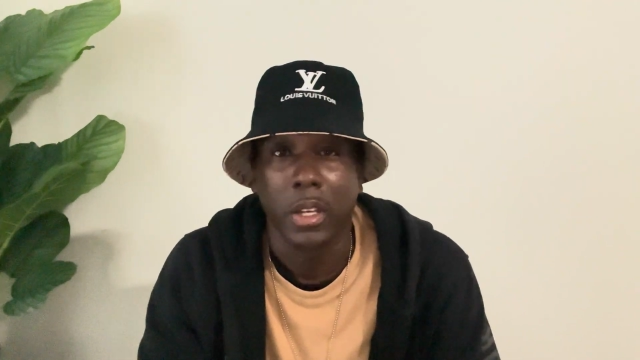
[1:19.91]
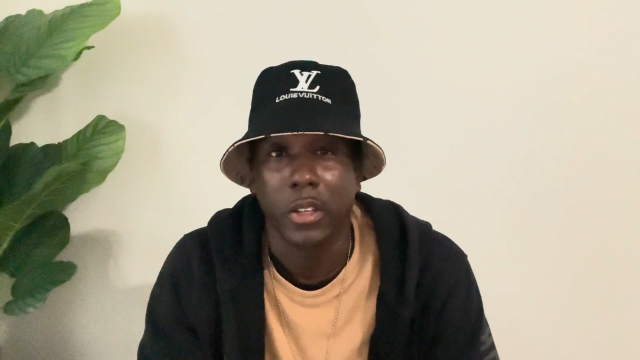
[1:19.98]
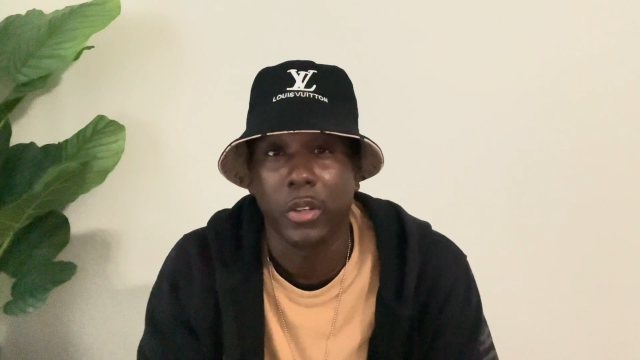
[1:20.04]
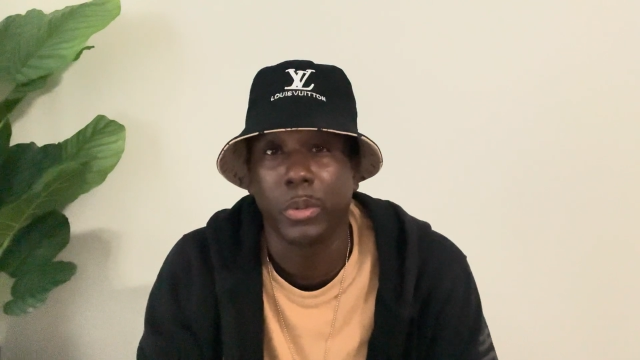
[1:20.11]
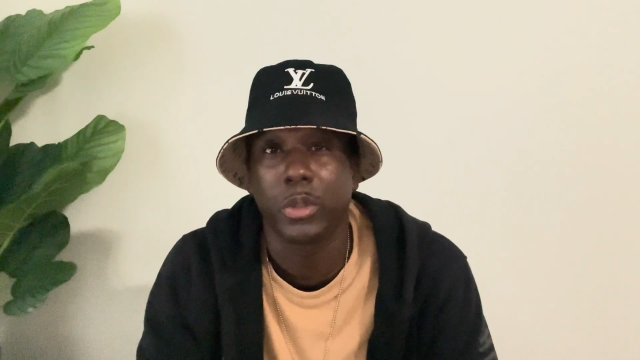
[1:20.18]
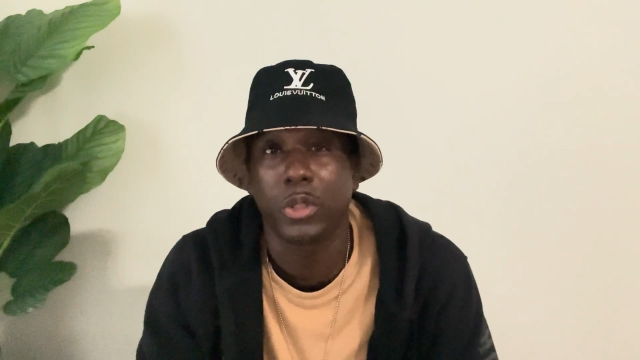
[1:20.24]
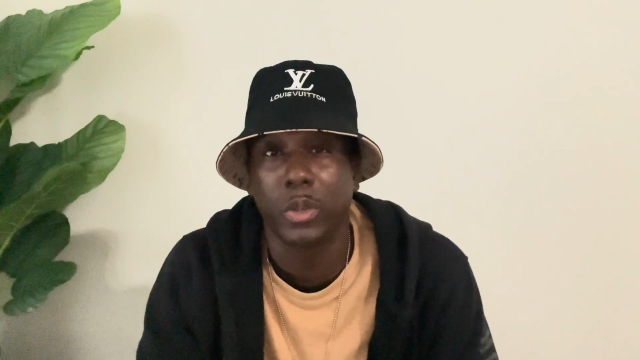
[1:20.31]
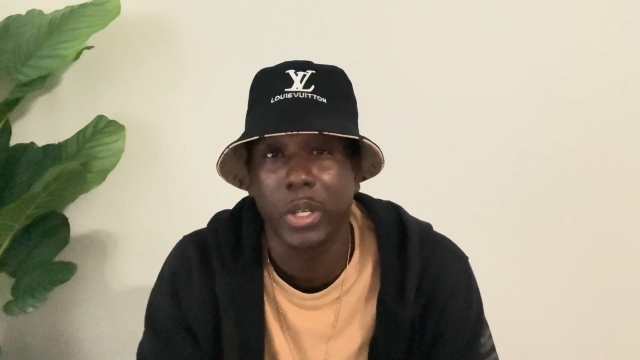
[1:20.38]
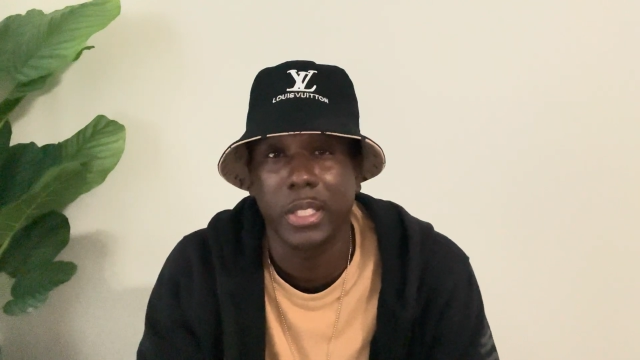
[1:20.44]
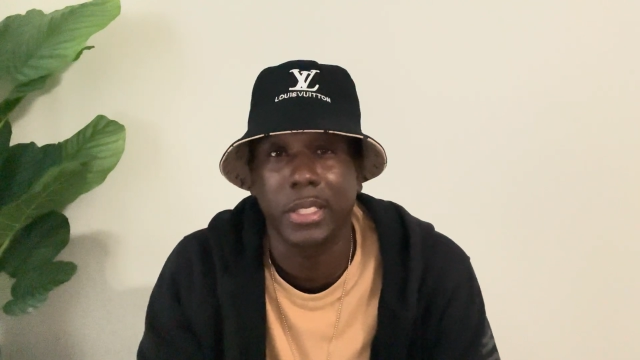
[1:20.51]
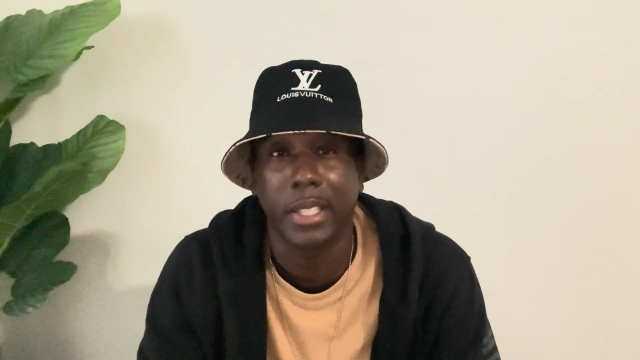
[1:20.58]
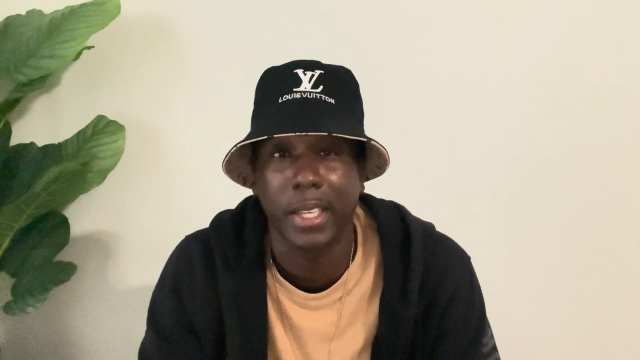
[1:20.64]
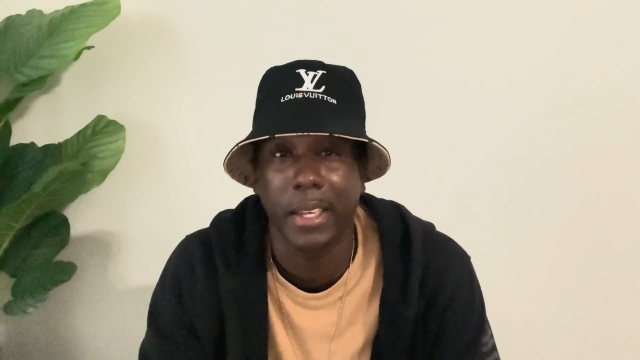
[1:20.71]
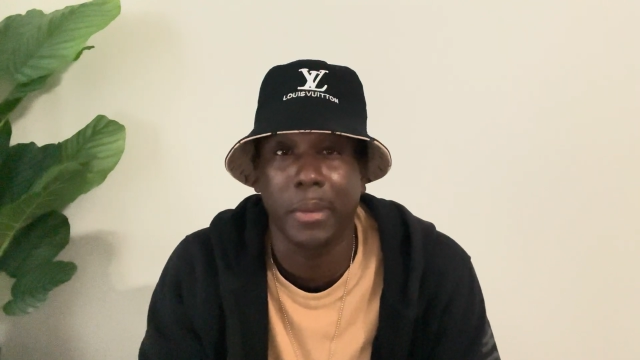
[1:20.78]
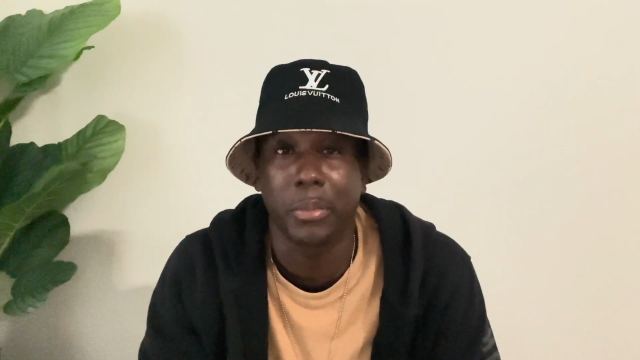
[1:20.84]
Your request
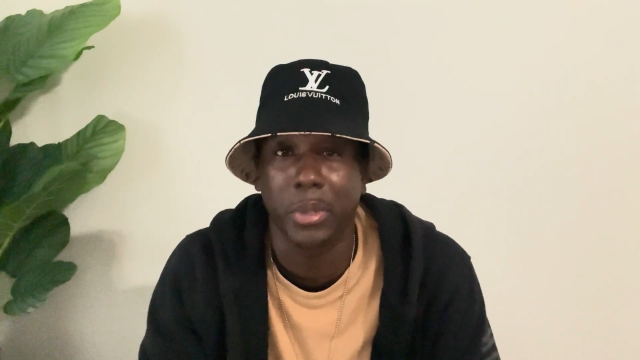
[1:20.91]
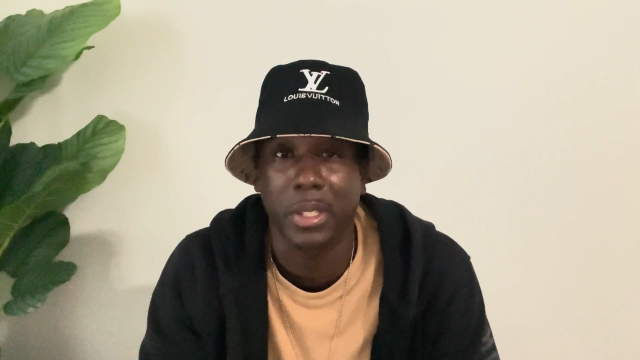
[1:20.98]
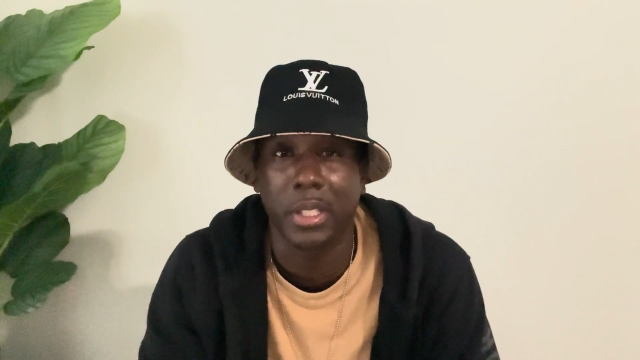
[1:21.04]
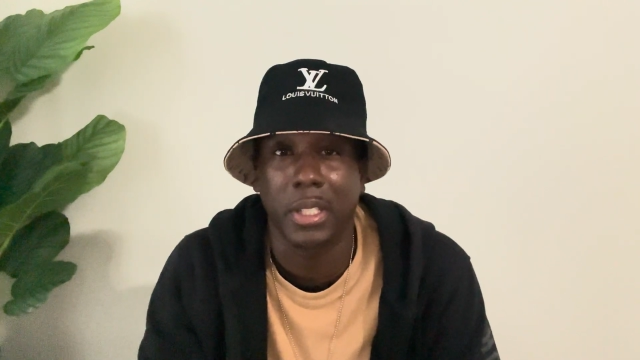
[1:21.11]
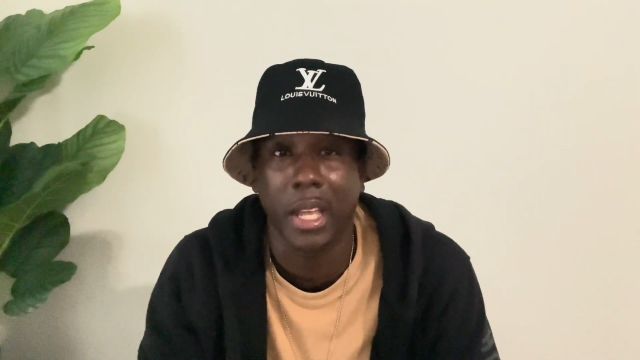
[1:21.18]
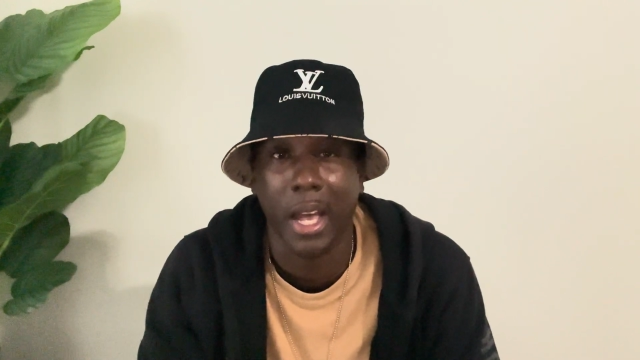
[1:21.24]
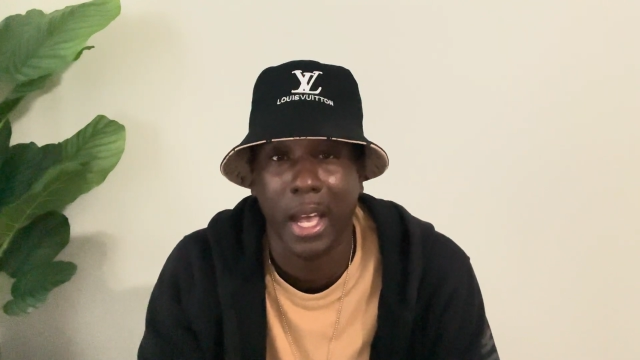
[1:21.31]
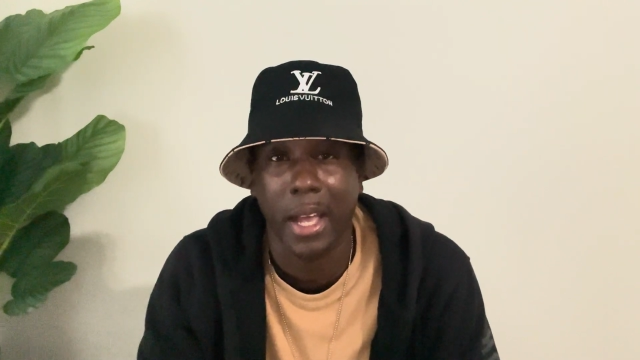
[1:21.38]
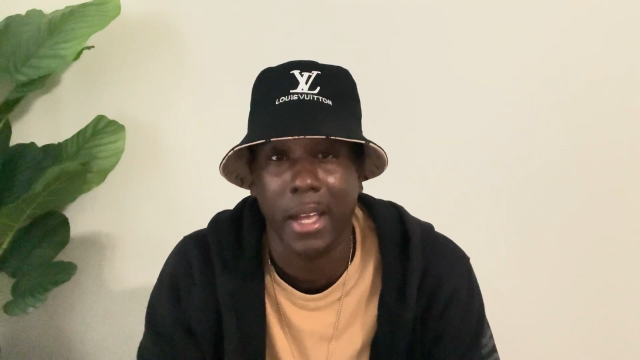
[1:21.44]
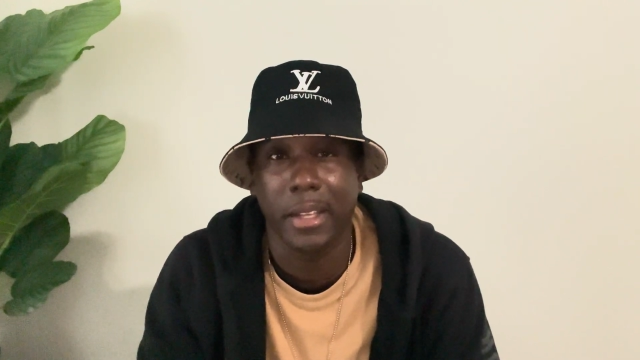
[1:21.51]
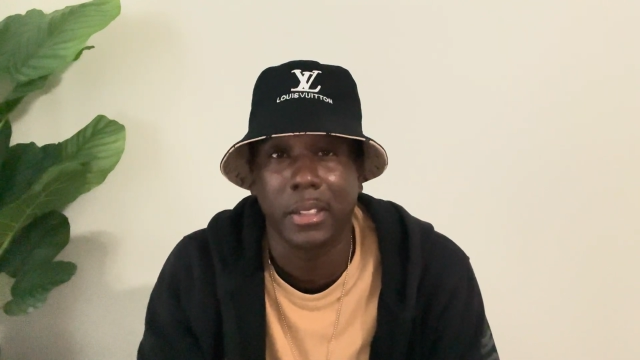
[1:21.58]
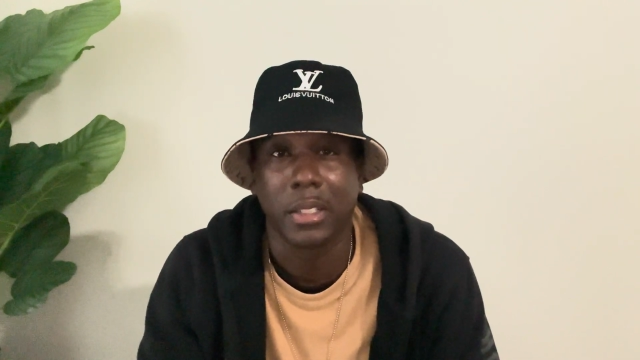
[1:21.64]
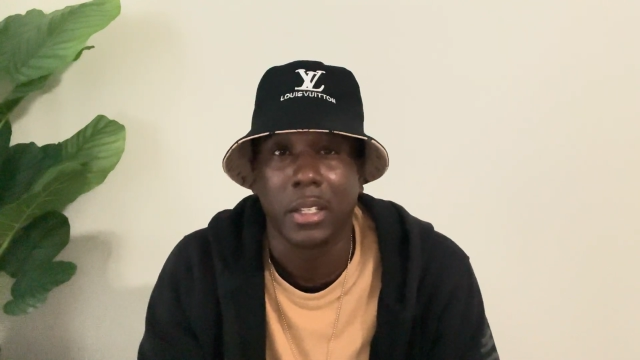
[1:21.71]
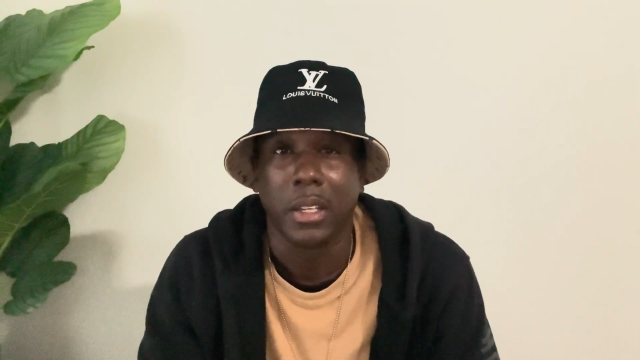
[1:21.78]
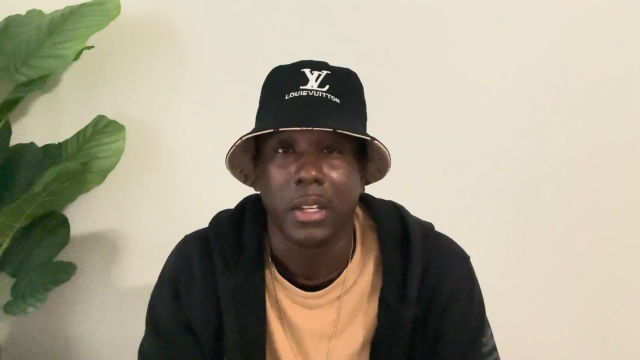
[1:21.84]
can be denied,
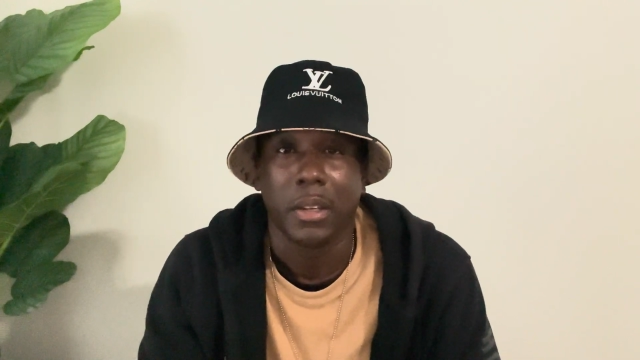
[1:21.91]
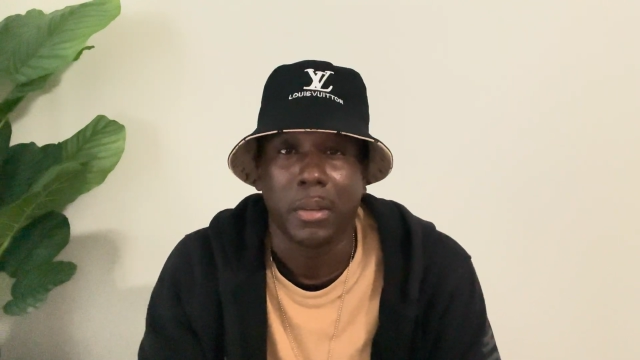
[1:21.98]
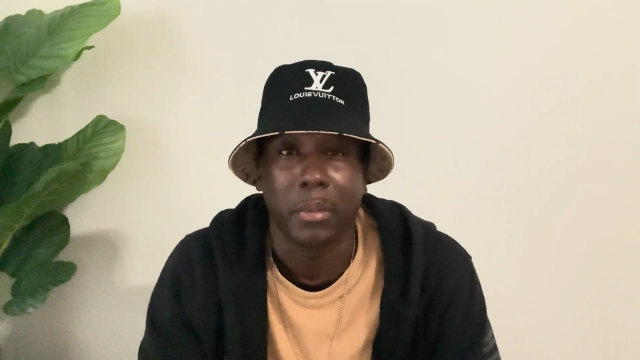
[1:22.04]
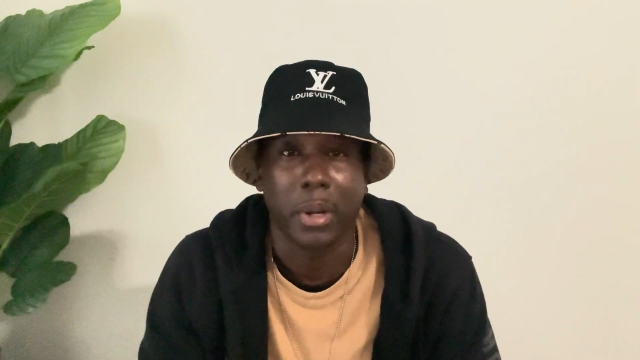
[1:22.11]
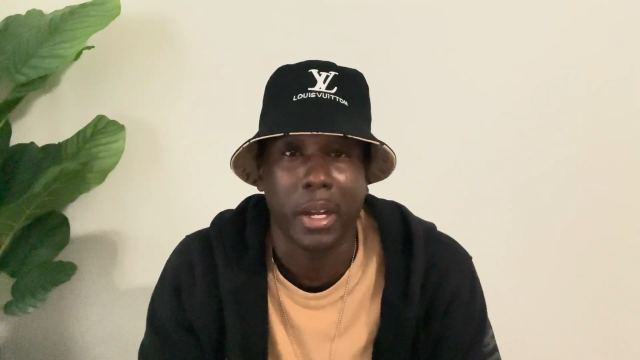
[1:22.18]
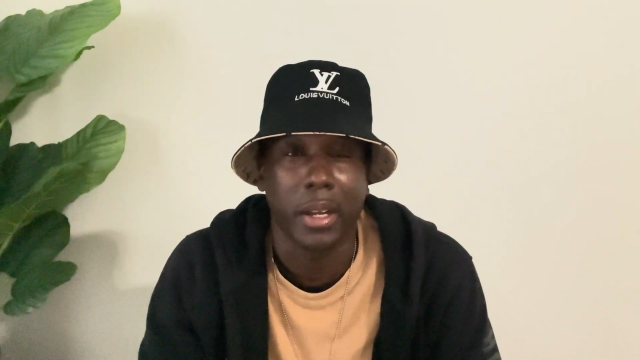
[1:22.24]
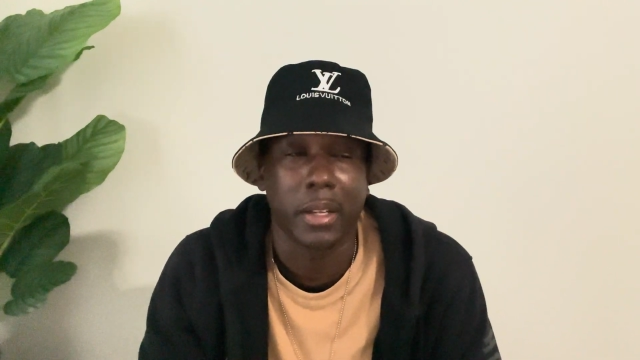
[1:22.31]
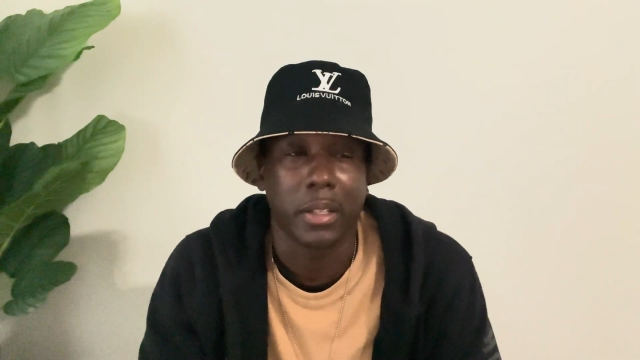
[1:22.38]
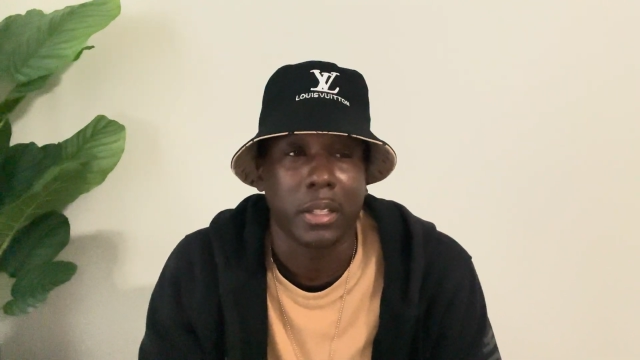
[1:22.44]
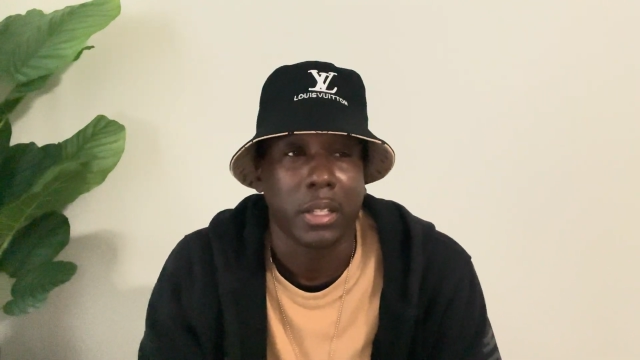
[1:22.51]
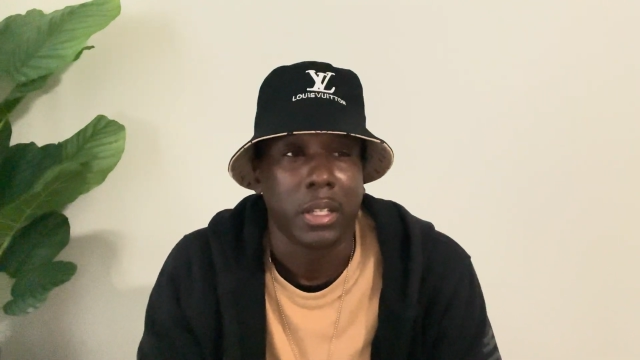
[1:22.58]
right?